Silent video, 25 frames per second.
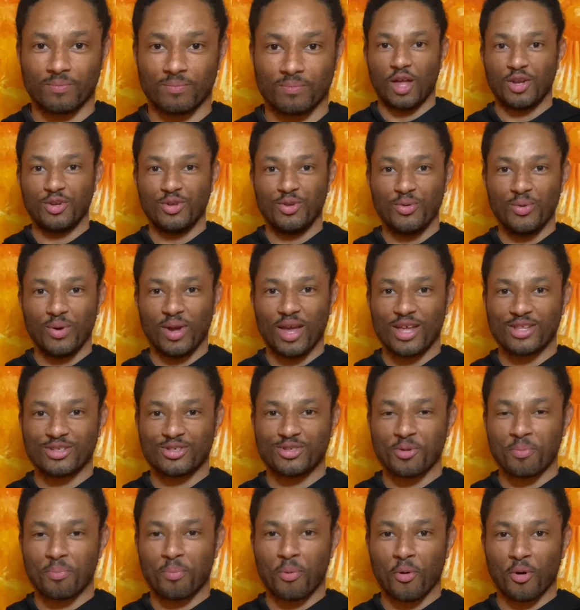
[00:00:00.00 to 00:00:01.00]
And you can
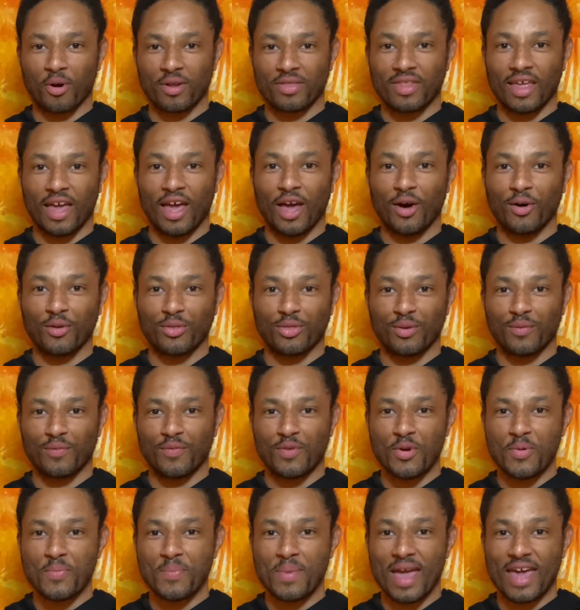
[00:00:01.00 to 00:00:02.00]
support the health of
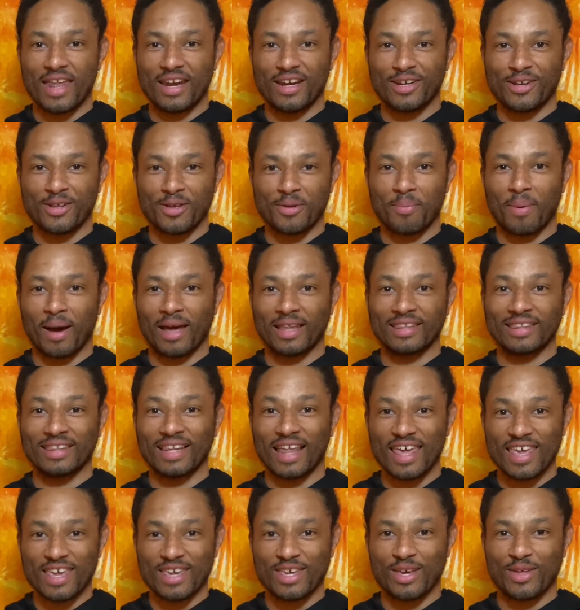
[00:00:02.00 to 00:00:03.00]
humanity by
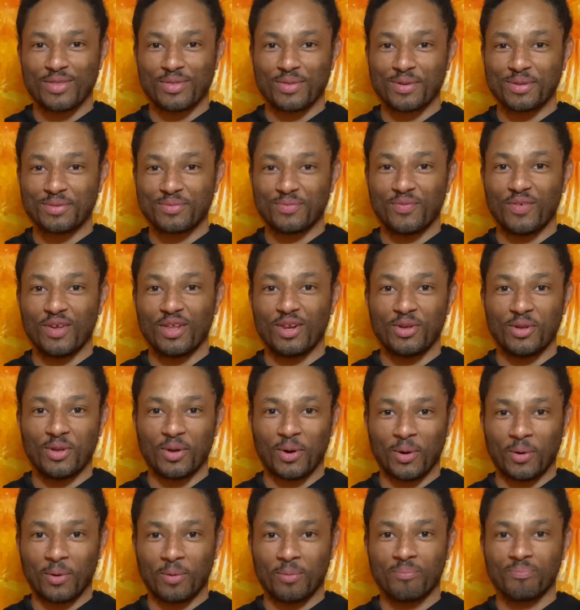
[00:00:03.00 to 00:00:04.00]
liking this
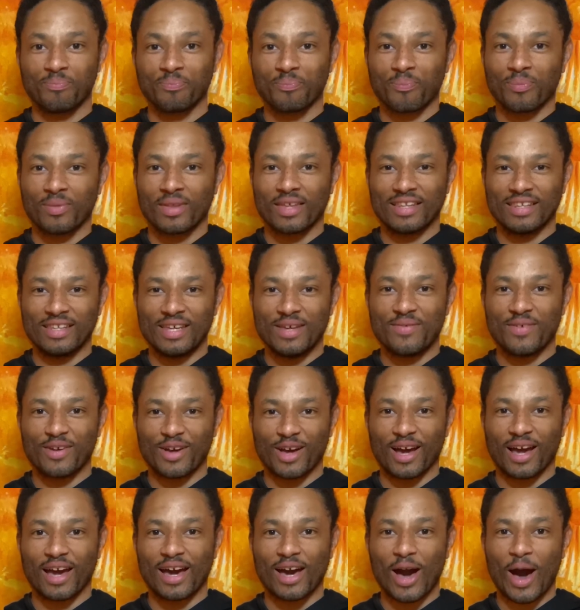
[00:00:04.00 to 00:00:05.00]
video, leaving
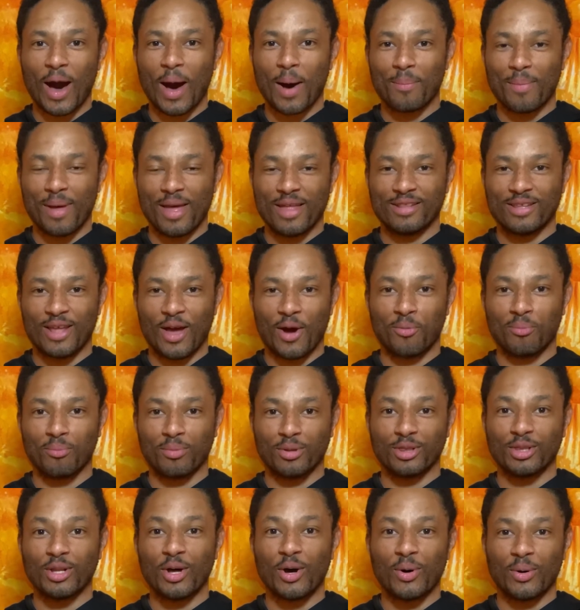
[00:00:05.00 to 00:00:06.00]
a comment down
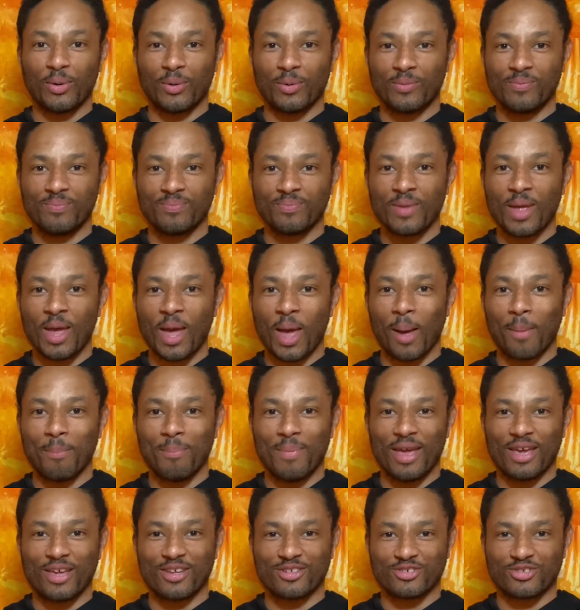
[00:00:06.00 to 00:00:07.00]
below, and
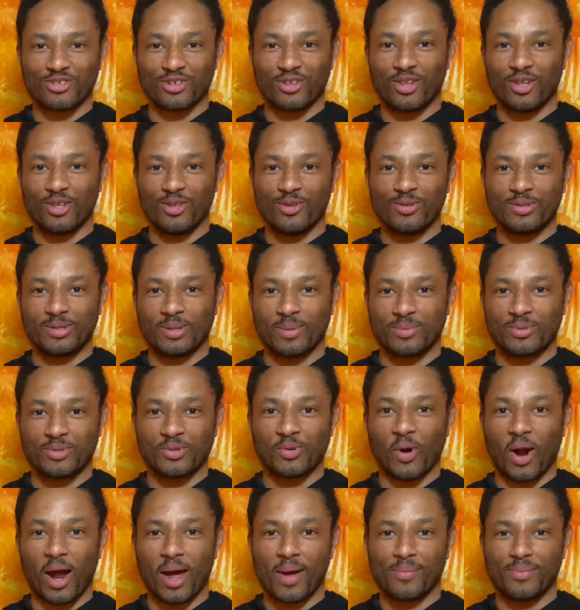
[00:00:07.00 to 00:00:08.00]
making sure that you
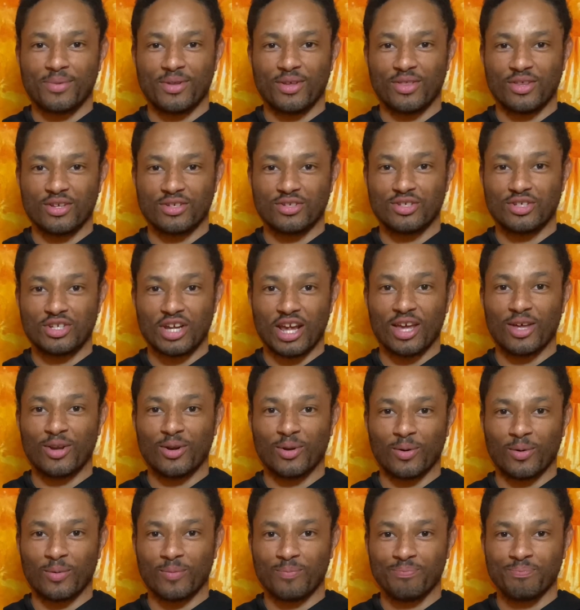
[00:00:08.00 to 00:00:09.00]
subscribe to this
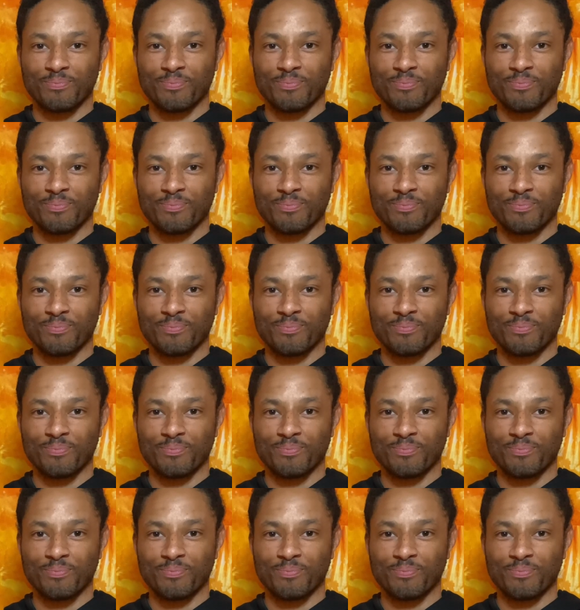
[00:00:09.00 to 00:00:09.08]
channel.